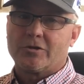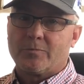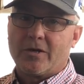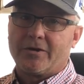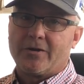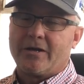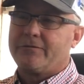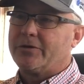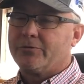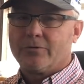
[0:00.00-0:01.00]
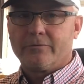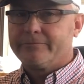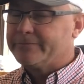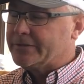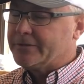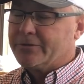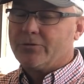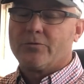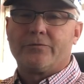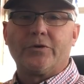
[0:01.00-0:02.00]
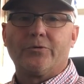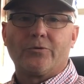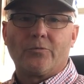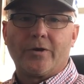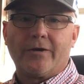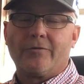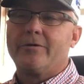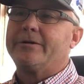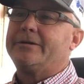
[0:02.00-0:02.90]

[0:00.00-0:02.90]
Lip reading: spreading your hay field or cornfield or whatever,